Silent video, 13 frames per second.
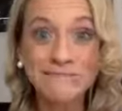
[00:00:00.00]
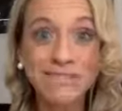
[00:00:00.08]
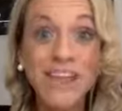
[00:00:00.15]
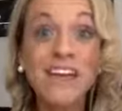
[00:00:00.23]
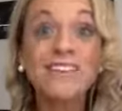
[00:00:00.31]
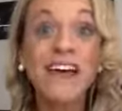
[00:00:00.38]

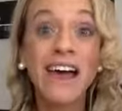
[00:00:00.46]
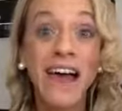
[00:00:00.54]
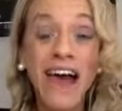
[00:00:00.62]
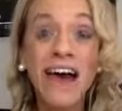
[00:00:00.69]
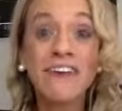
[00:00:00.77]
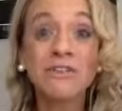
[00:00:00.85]
Let's
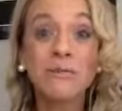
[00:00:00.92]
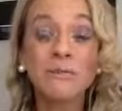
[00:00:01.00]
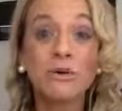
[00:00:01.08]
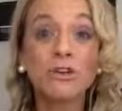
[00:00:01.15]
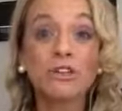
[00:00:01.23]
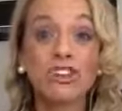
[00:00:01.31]
have
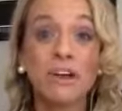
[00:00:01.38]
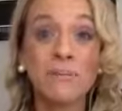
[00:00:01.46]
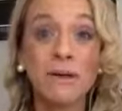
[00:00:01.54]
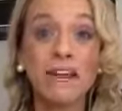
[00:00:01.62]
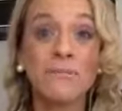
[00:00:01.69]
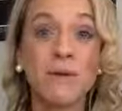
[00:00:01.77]
more
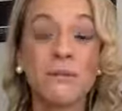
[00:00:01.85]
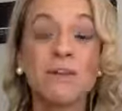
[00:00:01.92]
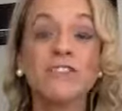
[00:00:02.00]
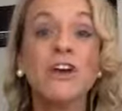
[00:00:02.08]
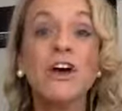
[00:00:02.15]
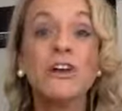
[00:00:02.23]
champagne
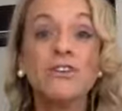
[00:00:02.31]
moments.